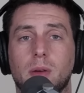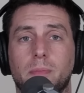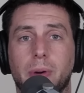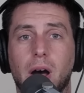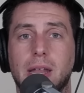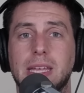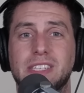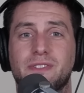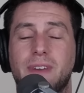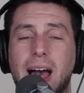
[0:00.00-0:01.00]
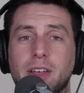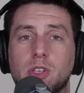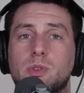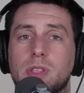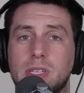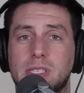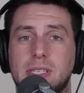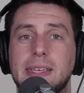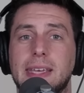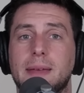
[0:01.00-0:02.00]
but his value to this
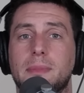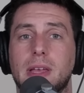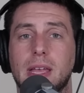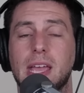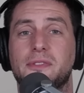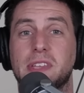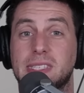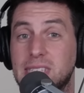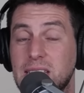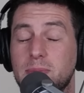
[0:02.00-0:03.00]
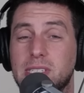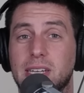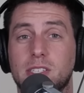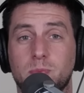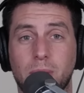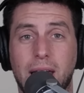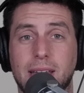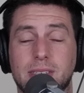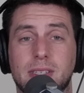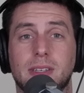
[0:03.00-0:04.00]
team if this team is at its
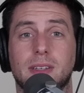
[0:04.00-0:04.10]
best,